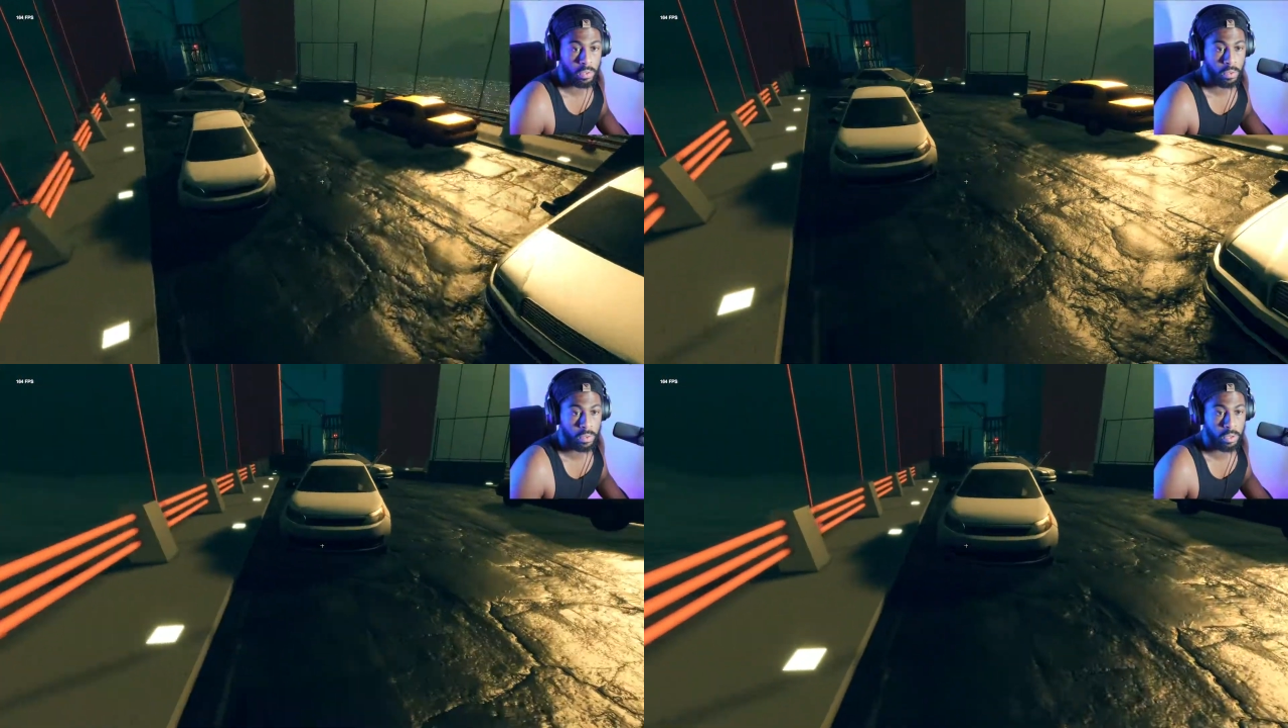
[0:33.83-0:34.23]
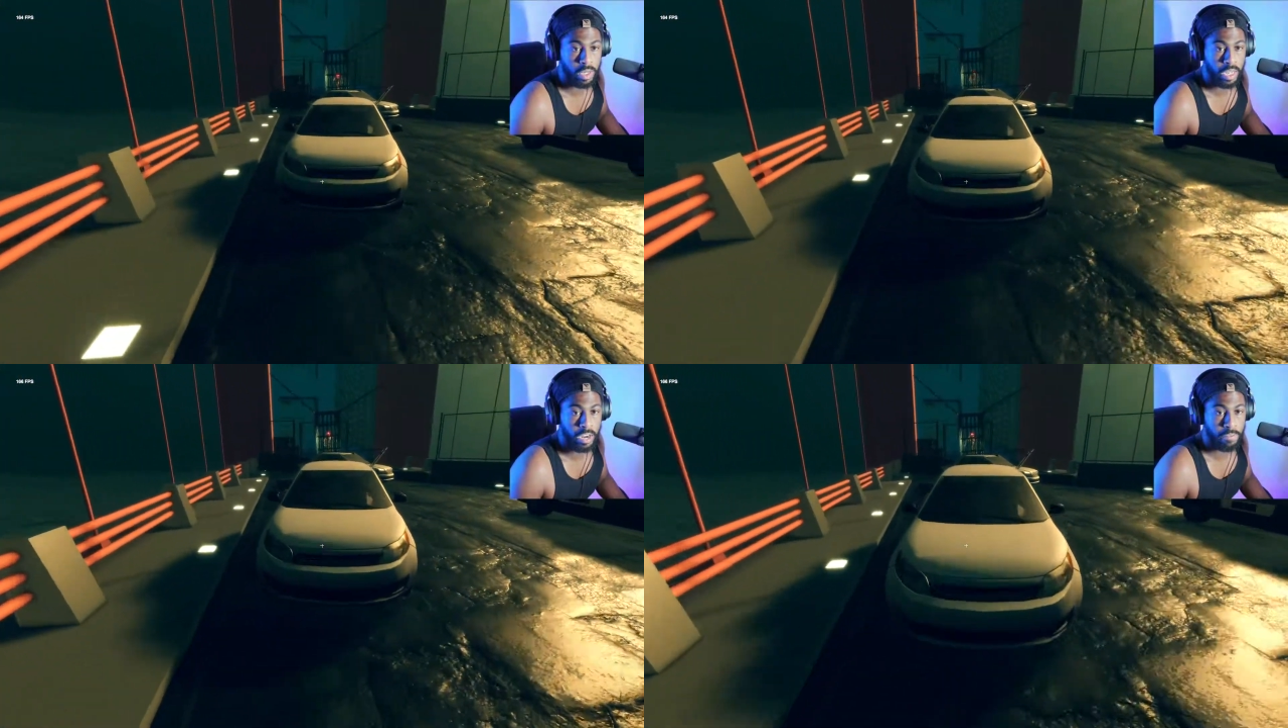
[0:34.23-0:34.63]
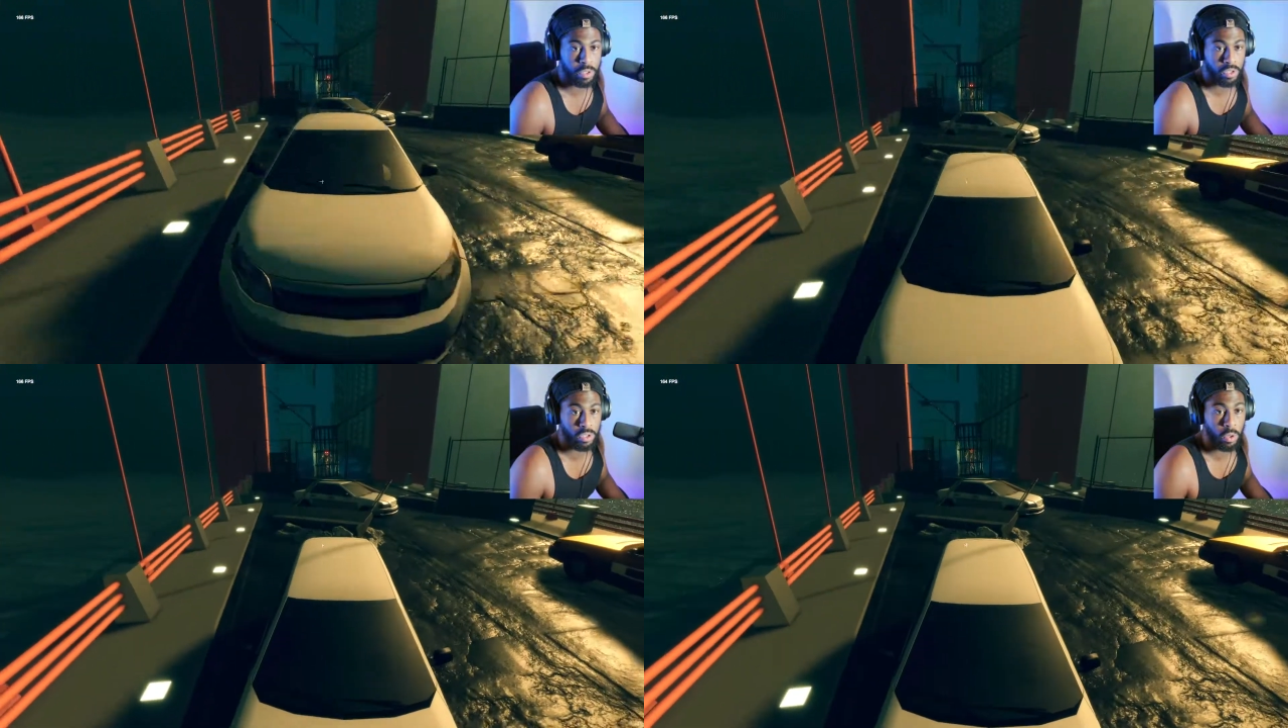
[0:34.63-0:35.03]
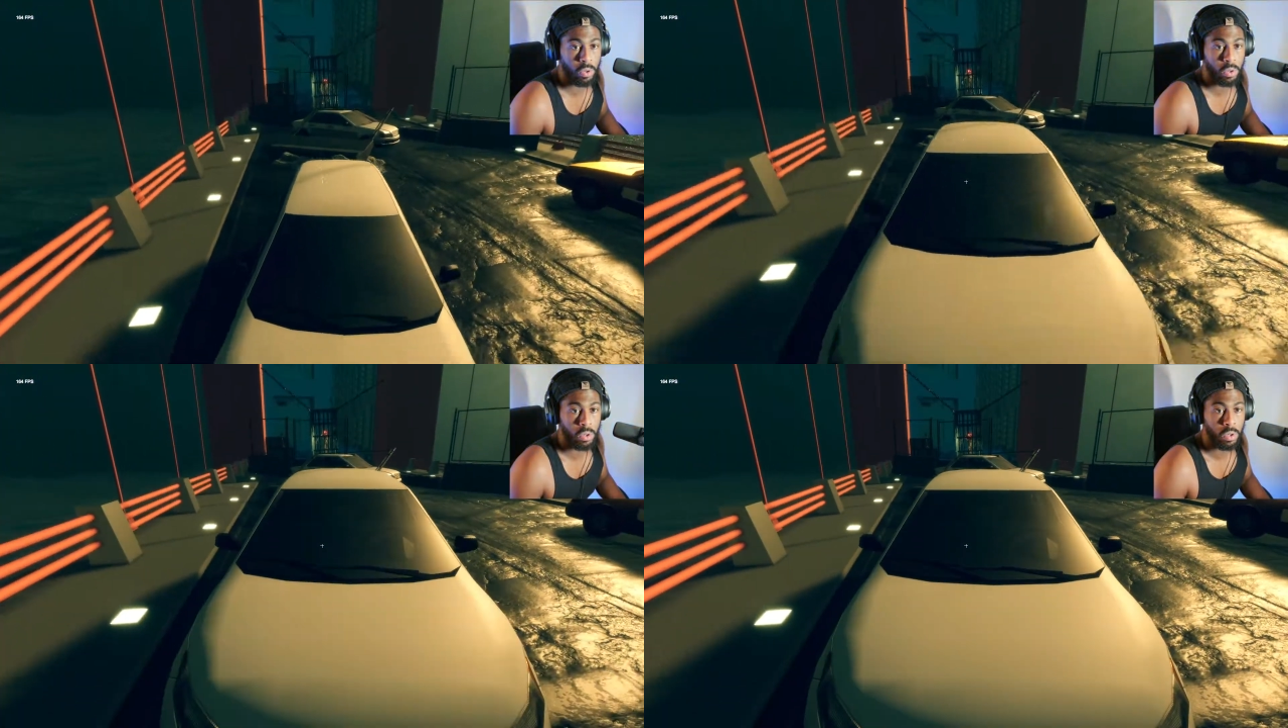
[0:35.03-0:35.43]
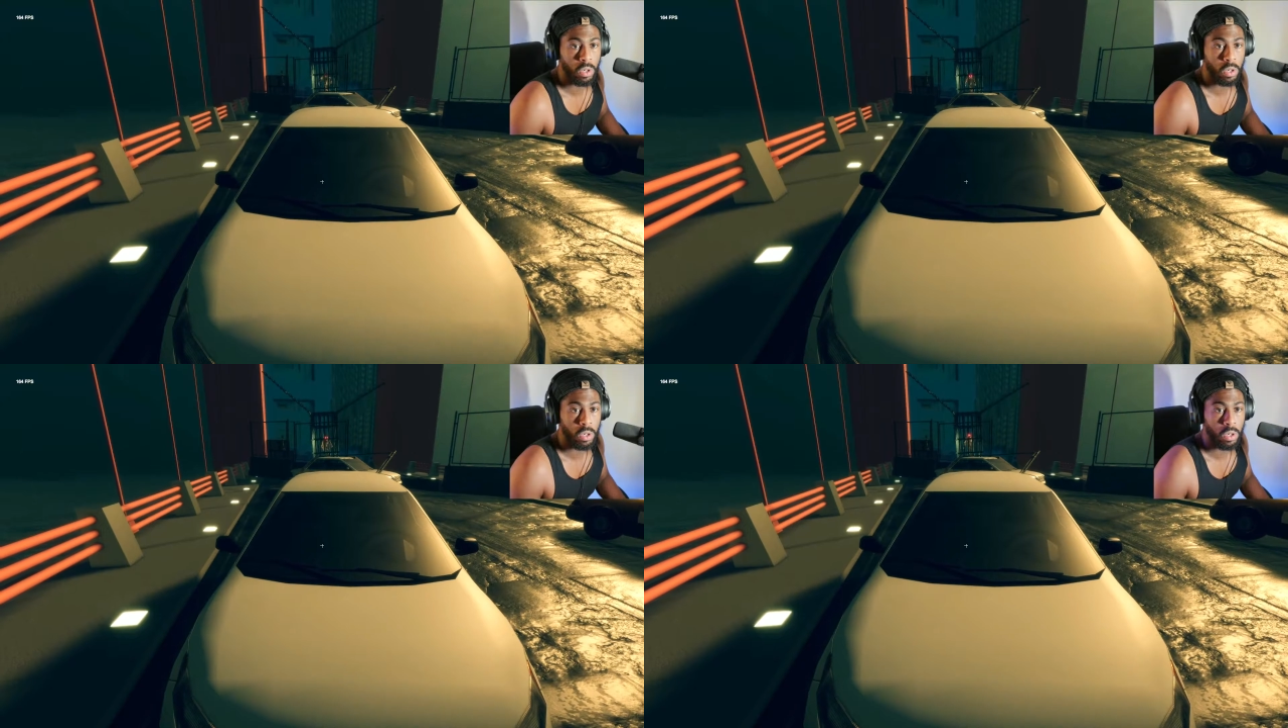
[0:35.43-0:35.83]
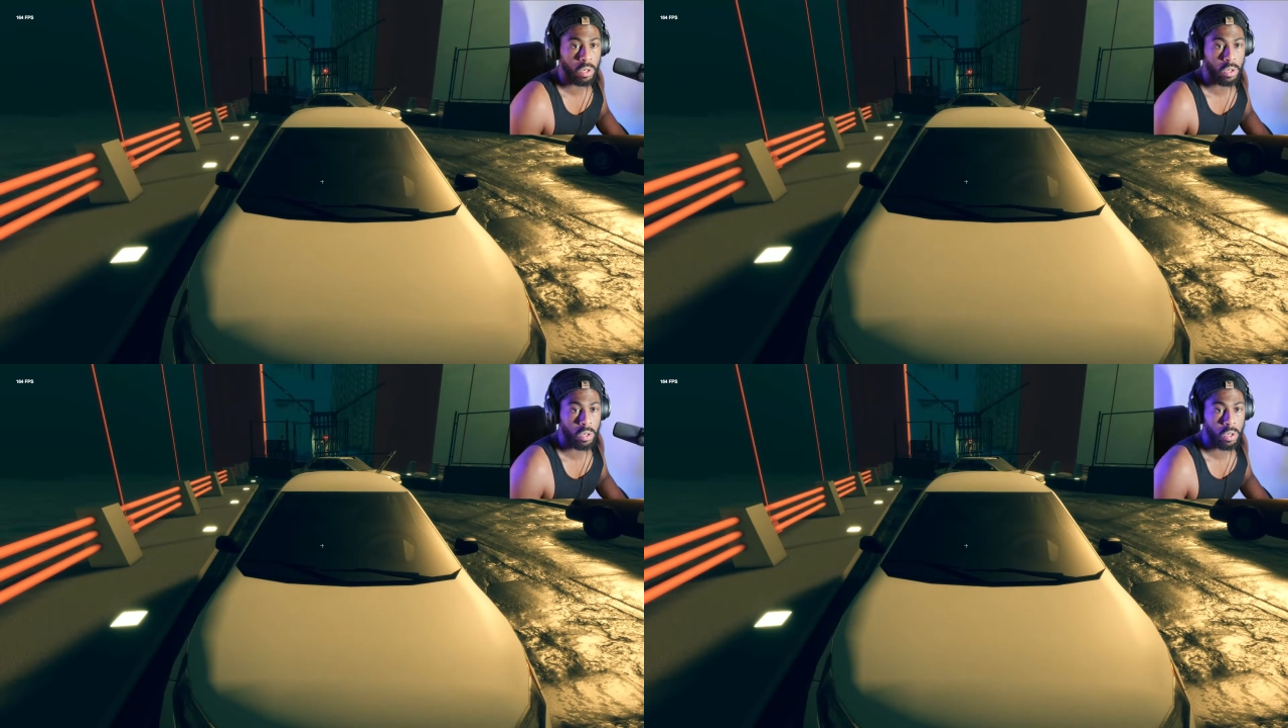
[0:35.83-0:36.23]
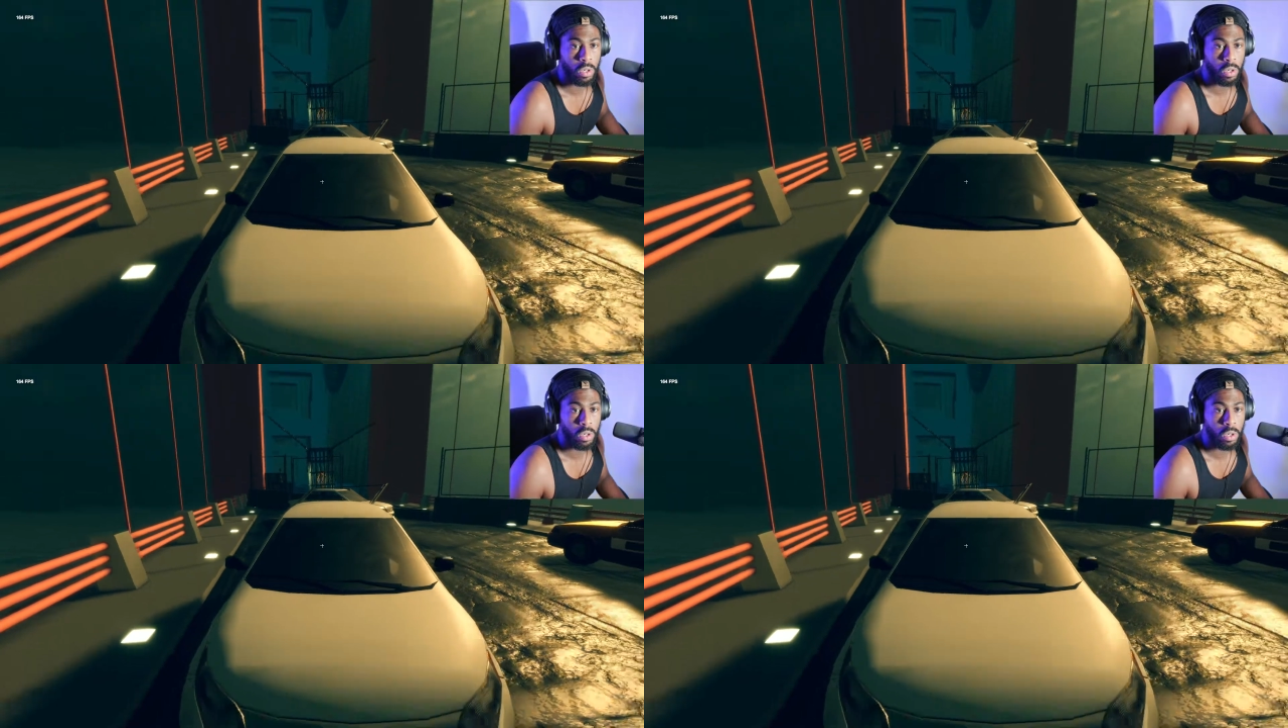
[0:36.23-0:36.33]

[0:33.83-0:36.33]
That's what I got from the description.